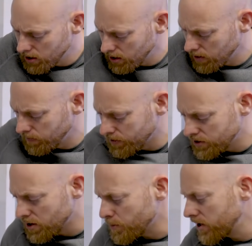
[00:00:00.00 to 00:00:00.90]
And for
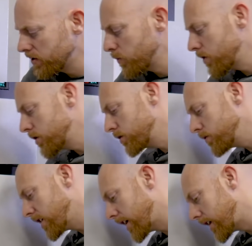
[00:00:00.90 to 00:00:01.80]
some reason, when you do
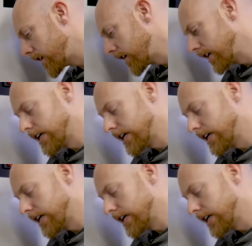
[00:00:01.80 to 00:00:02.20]
that,